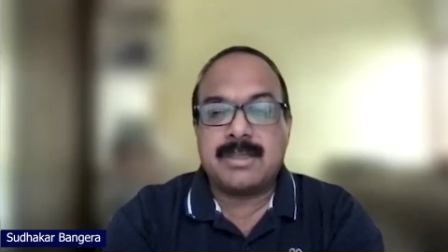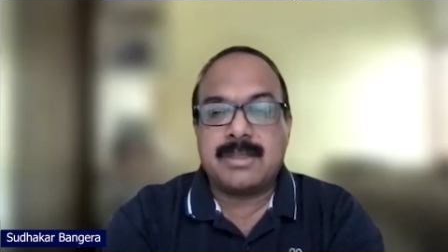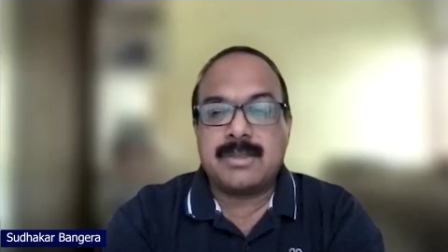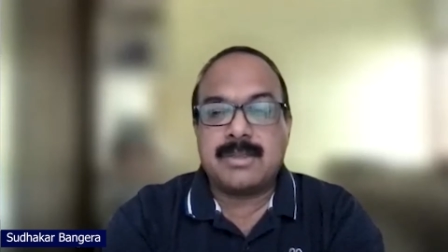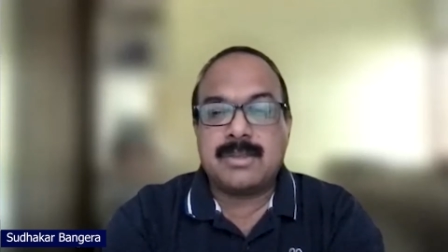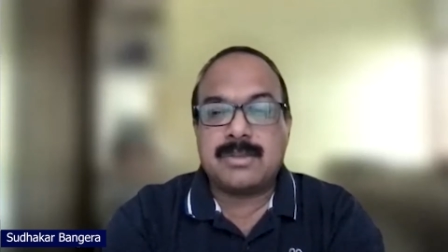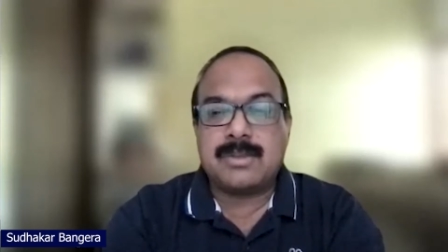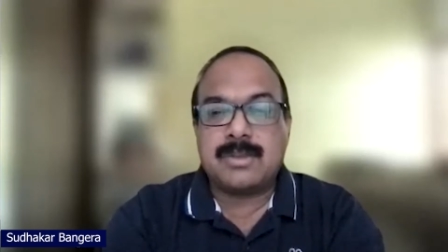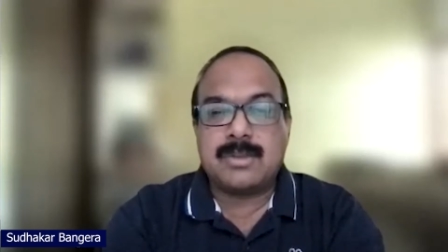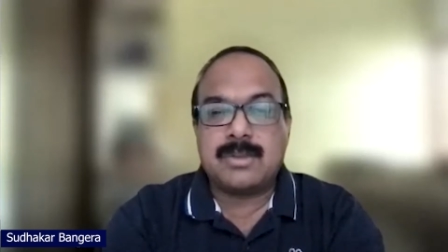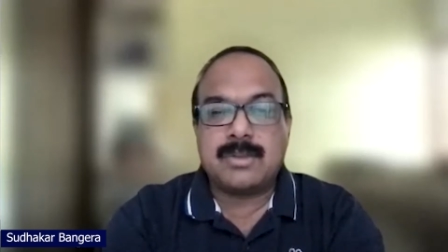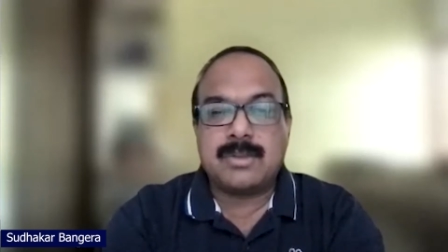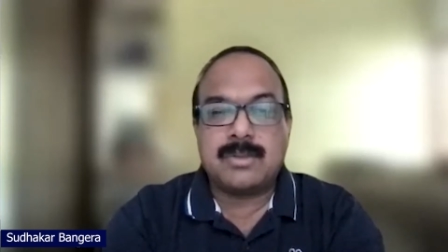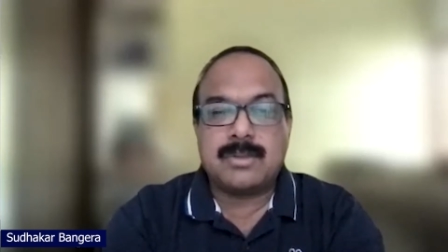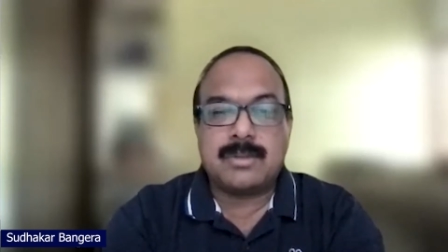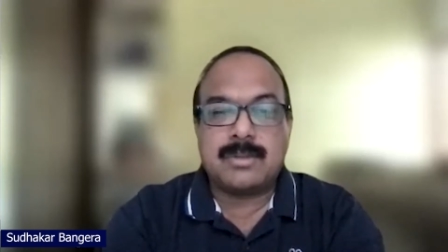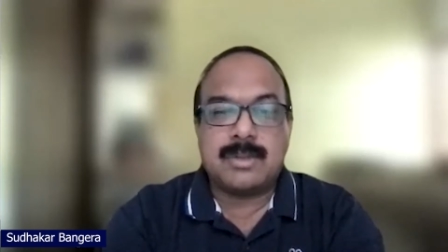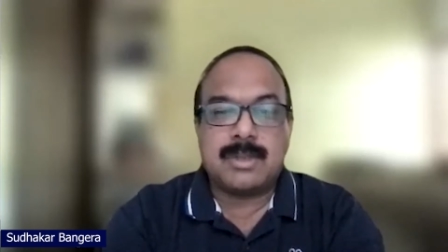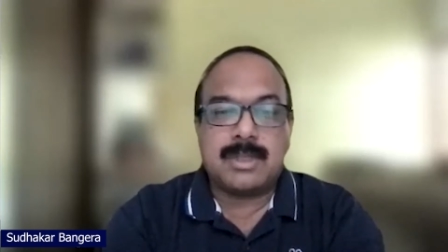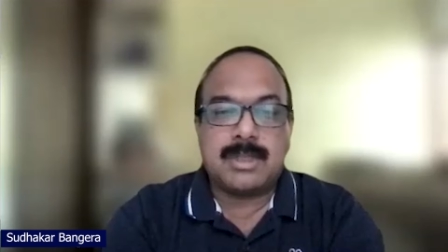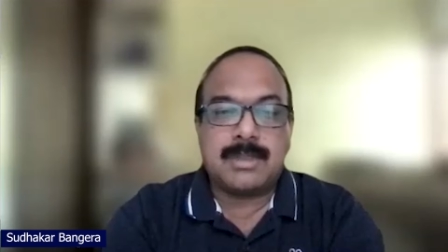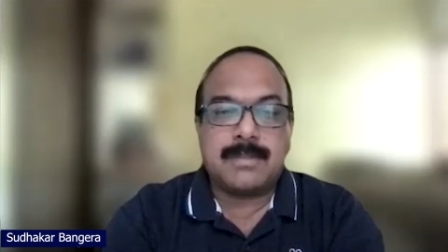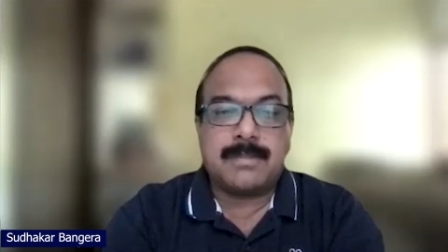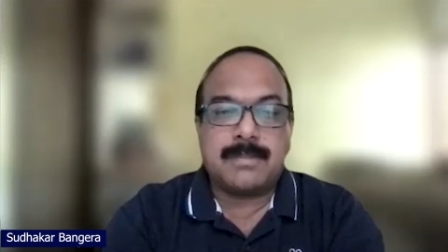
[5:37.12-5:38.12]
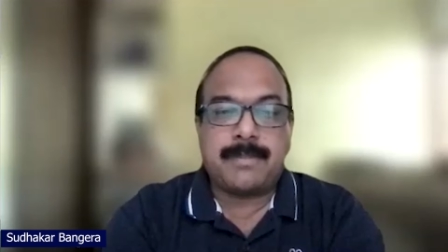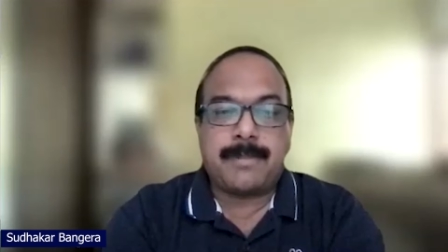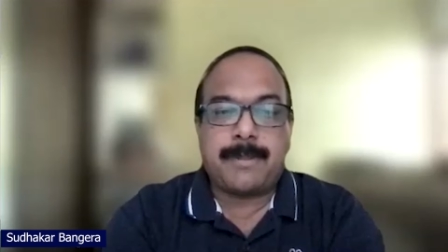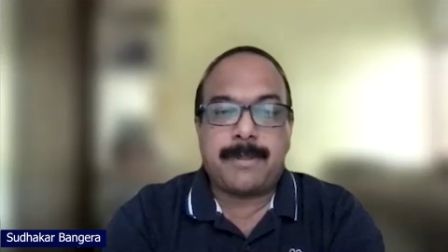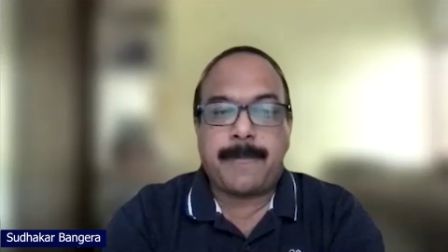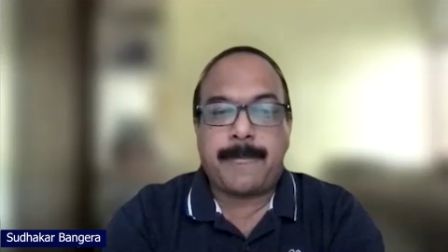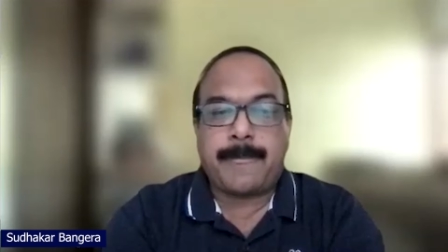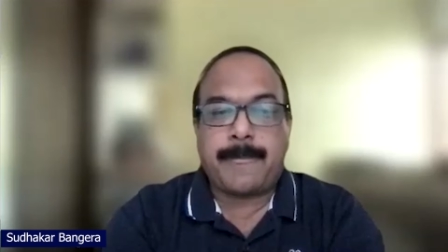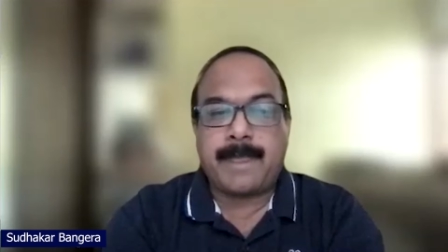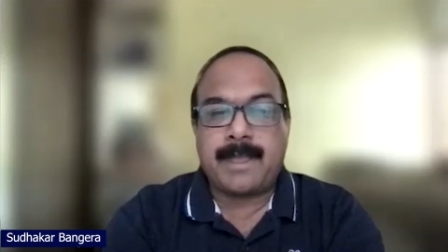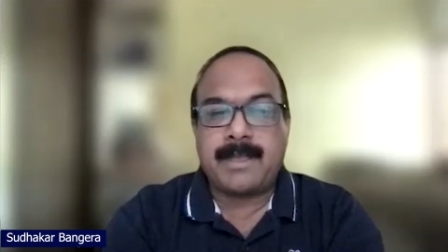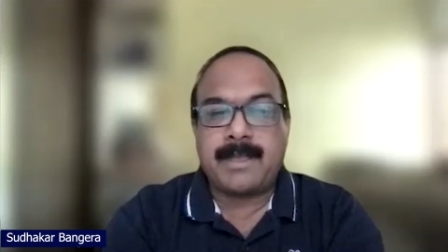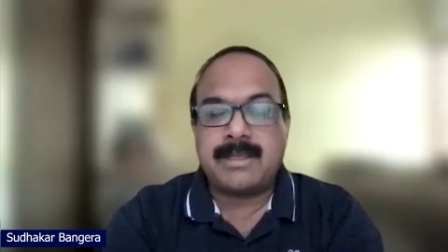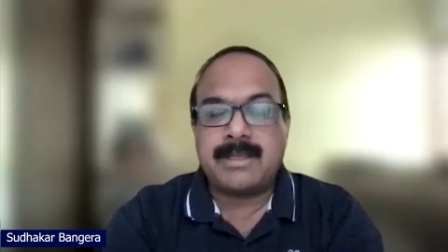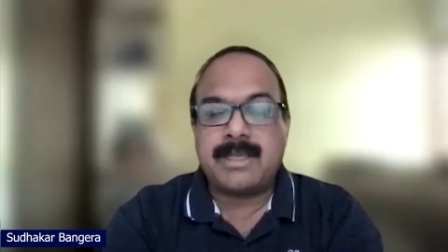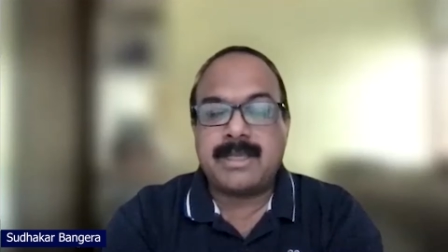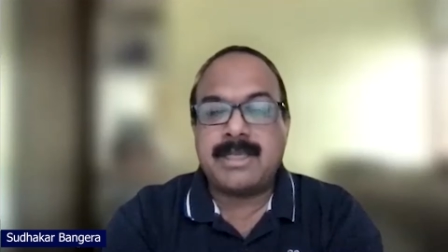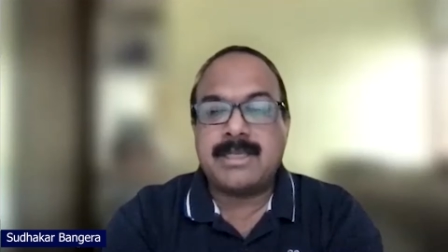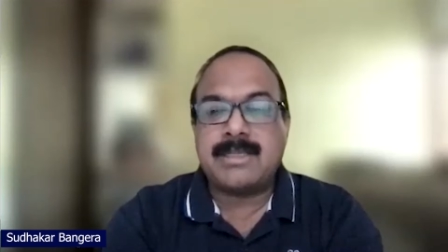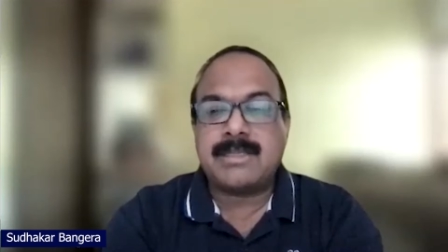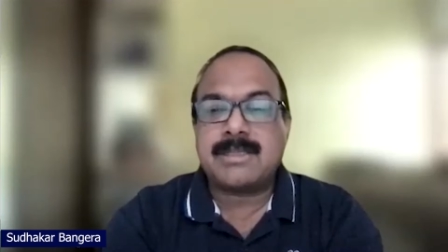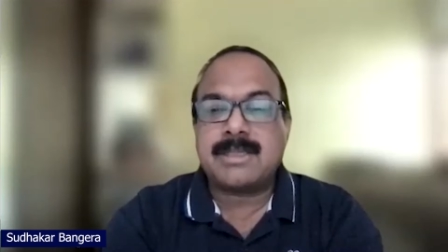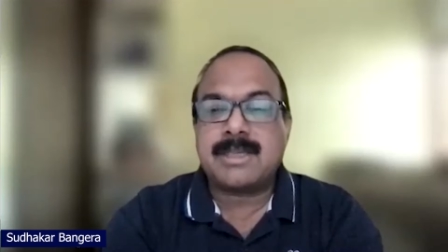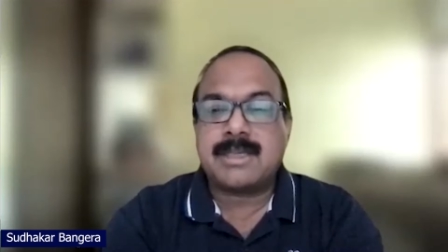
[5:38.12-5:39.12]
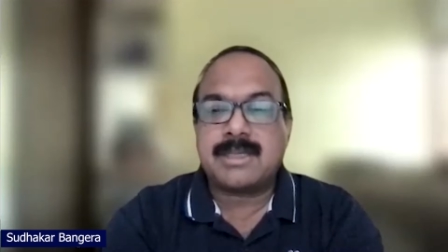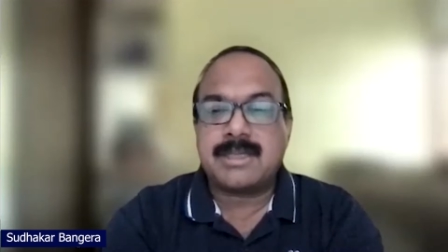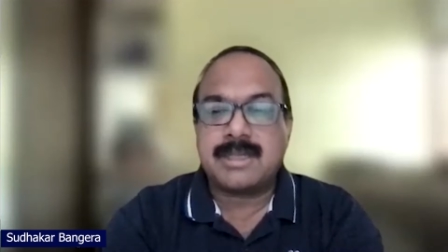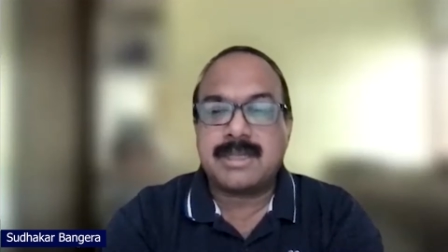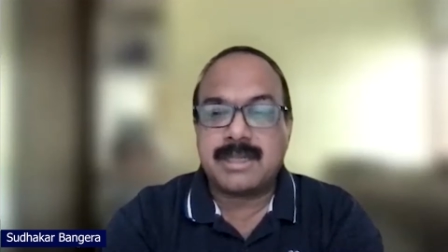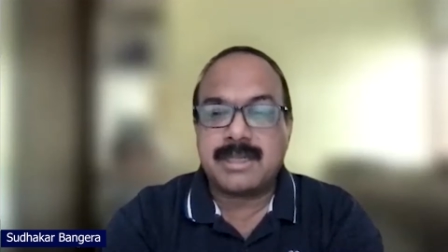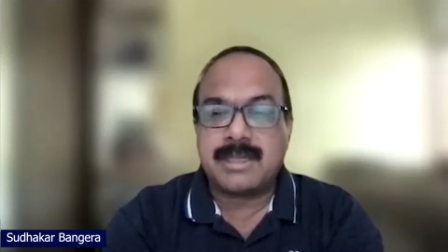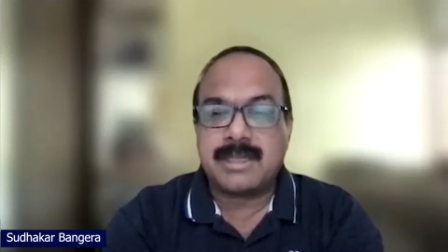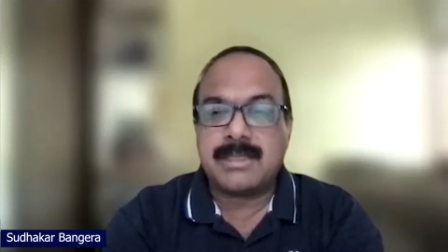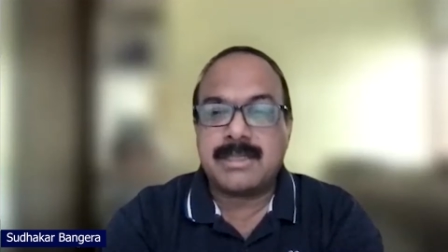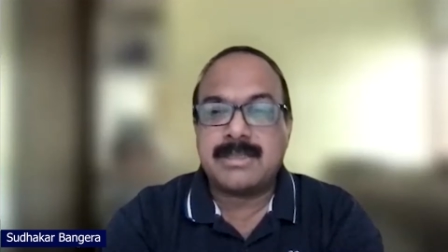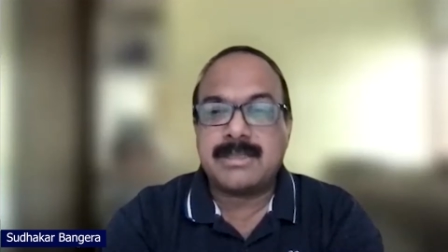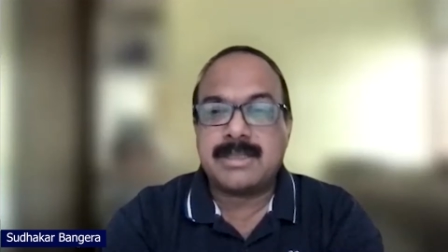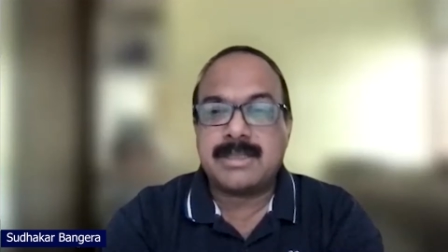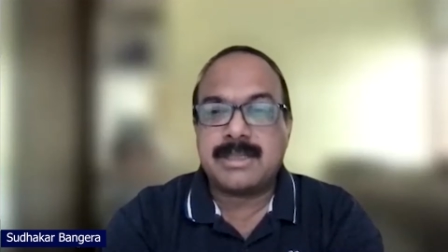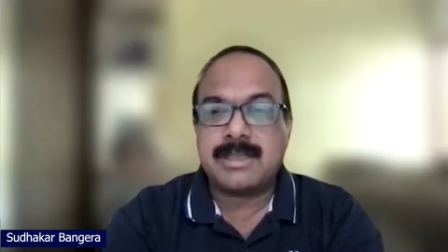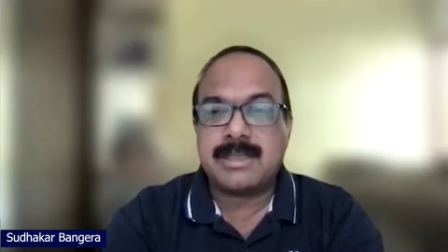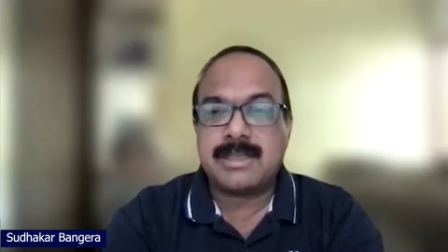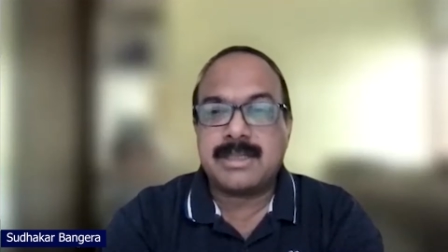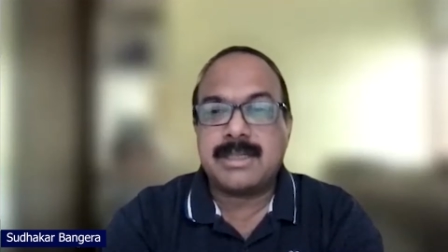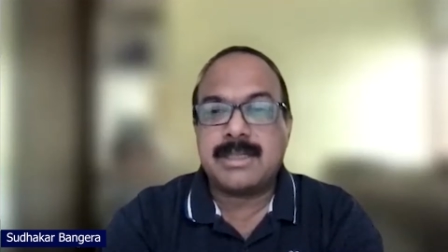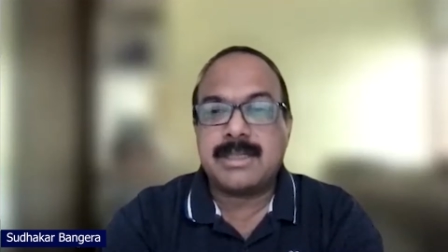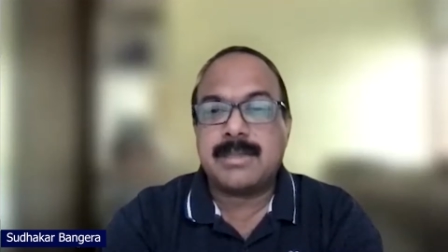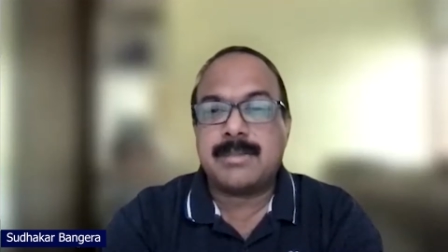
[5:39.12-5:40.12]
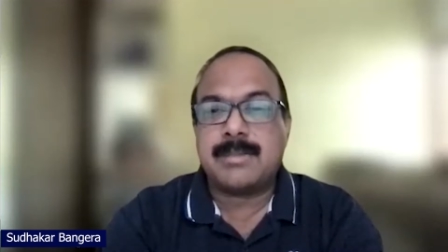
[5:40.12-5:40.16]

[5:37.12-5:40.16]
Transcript: So um, these are done in generally in